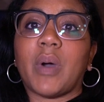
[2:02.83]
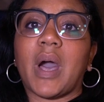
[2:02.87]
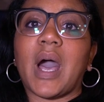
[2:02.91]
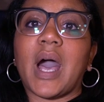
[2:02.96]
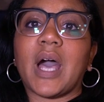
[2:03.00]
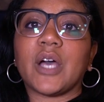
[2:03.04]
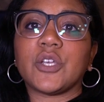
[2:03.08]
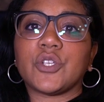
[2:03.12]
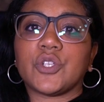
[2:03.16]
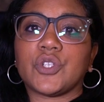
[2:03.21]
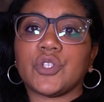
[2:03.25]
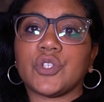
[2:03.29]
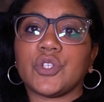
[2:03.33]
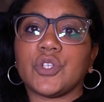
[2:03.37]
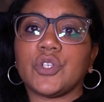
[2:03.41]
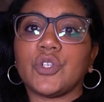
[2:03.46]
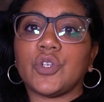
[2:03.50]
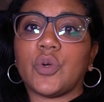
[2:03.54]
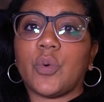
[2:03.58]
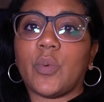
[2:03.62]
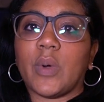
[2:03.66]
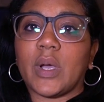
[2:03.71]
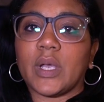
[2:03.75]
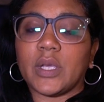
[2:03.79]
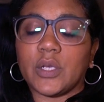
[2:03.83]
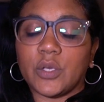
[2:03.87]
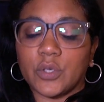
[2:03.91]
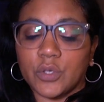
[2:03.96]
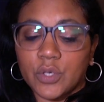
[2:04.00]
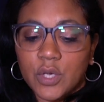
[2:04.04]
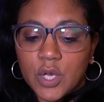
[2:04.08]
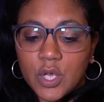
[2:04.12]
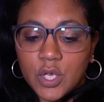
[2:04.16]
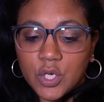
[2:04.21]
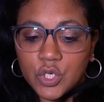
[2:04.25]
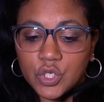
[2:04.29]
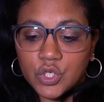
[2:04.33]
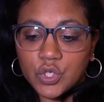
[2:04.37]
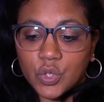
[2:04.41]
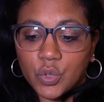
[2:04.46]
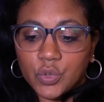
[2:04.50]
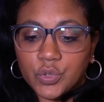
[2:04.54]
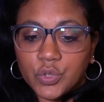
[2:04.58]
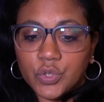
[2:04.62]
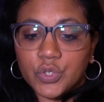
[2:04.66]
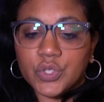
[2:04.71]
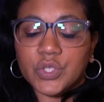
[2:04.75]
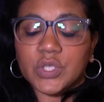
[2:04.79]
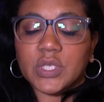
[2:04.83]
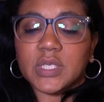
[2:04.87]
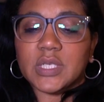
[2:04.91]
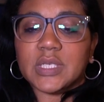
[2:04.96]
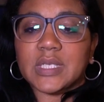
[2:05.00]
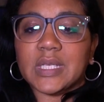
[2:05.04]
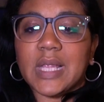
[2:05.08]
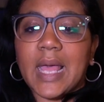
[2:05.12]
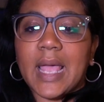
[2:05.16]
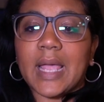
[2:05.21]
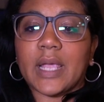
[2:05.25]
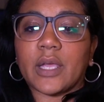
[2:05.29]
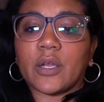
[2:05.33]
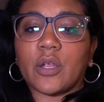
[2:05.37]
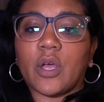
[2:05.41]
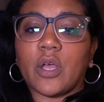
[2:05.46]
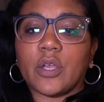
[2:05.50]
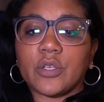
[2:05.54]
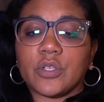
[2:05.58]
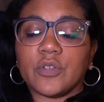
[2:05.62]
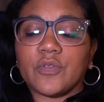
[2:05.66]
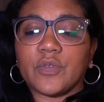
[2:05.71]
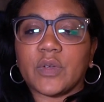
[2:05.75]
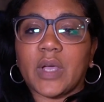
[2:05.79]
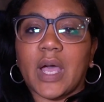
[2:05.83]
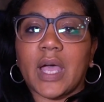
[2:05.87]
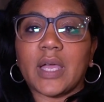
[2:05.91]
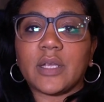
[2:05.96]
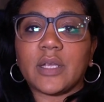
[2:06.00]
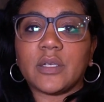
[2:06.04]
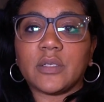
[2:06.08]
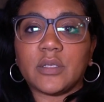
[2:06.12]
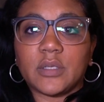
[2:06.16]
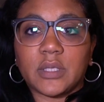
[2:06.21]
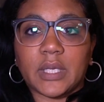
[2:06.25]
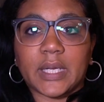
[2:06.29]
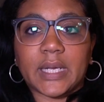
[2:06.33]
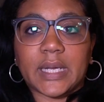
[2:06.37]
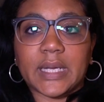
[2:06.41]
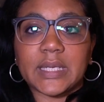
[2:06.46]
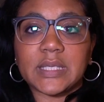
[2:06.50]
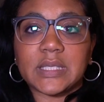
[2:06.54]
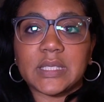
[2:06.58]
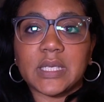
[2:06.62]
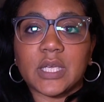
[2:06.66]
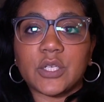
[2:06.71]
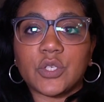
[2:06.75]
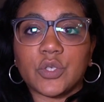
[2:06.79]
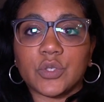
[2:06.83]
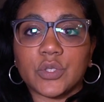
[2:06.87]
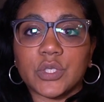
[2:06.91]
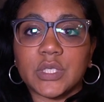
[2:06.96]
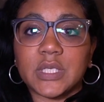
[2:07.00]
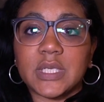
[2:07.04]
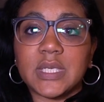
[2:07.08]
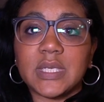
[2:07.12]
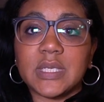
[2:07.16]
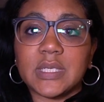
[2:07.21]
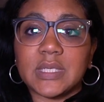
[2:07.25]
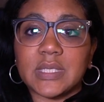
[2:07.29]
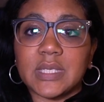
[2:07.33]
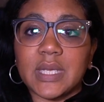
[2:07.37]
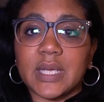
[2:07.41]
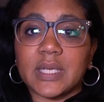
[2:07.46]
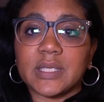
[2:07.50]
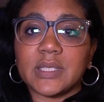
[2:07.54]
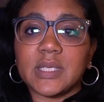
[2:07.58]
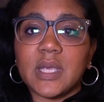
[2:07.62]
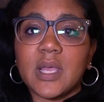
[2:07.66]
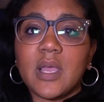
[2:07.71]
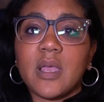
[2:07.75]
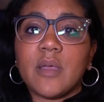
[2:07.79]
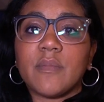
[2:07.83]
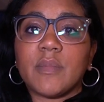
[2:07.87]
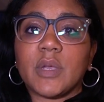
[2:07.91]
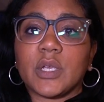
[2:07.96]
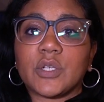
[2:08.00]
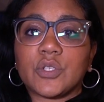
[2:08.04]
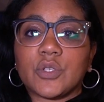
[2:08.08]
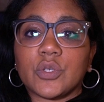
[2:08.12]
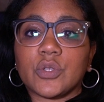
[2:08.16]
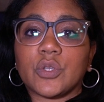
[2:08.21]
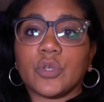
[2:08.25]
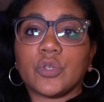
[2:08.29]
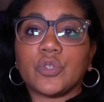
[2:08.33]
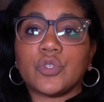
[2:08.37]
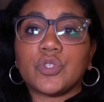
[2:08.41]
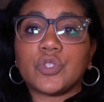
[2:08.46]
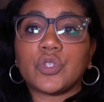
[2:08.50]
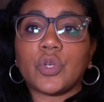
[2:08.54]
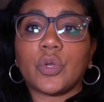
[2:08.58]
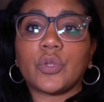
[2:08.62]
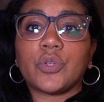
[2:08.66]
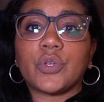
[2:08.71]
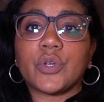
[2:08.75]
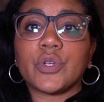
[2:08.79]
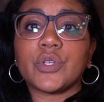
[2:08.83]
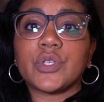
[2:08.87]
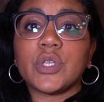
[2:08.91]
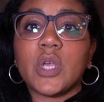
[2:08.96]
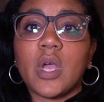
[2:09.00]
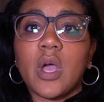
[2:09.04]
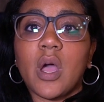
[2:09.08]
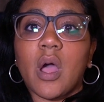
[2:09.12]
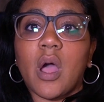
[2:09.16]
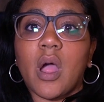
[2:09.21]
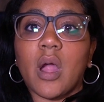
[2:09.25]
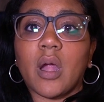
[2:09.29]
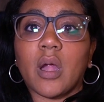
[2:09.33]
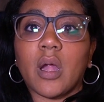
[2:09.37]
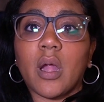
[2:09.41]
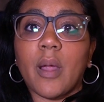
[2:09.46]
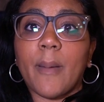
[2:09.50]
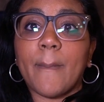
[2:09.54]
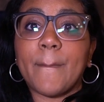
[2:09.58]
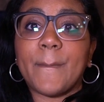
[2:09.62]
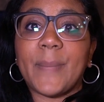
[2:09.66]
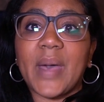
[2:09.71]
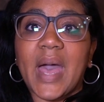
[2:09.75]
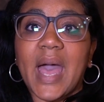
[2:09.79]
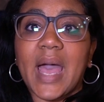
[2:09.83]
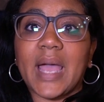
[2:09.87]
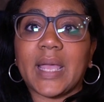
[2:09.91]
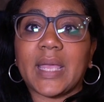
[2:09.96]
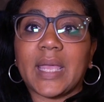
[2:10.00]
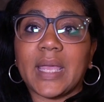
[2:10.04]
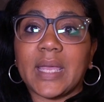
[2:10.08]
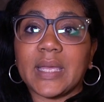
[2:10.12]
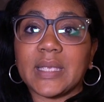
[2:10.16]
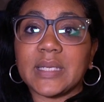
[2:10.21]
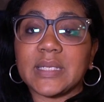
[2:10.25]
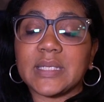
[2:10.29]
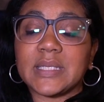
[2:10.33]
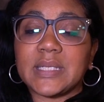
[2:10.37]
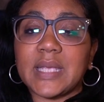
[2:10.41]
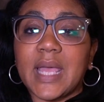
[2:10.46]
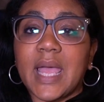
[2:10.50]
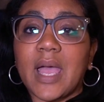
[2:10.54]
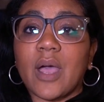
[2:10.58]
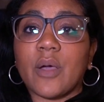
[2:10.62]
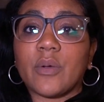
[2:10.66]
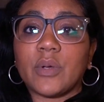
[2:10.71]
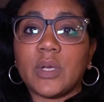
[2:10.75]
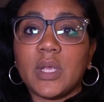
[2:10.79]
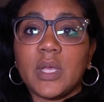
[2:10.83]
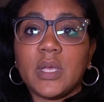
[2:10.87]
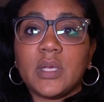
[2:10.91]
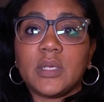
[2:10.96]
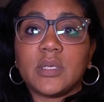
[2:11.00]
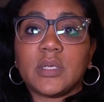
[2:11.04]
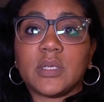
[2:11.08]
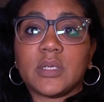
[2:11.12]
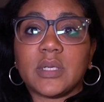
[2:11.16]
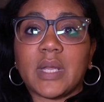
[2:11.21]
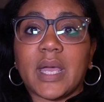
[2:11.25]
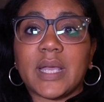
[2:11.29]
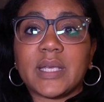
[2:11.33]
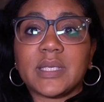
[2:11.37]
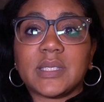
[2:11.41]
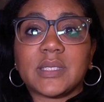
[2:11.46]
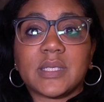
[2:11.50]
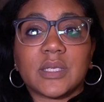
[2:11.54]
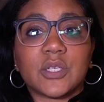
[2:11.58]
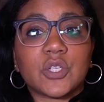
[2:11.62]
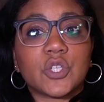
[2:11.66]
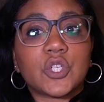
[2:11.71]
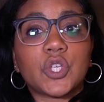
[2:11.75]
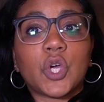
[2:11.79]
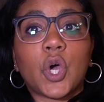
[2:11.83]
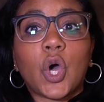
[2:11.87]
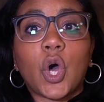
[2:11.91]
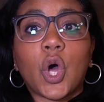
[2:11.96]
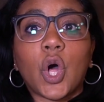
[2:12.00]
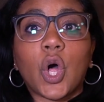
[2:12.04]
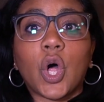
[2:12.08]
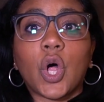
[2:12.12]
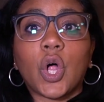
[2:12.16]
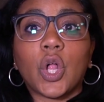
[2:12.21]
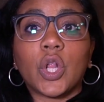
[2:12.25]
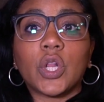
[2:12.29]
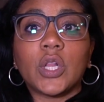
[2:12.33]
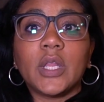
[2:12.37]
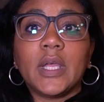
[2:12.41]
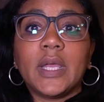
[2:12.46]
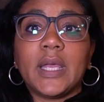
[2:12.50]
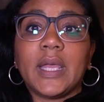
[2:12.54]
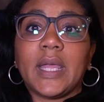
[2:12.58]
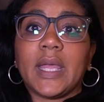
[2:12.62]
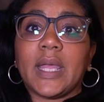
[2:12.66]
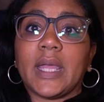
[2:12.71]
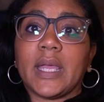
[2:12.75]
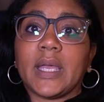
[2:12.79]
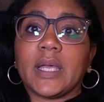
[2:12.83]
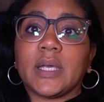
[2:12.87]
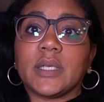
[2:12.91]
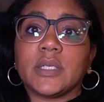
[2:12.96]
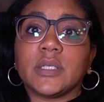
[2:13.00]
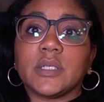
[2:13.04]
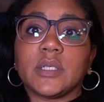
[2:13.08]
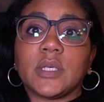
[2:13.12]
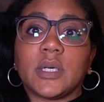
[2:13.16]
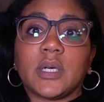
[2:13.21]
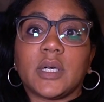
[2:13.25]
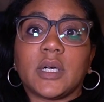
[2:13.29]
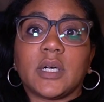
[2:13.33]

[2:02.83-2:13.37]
posture. You don't want your shoulders to slack at all. You've got, like I said, your T stance. Make sure those shoulders are back and down, nice and tall, and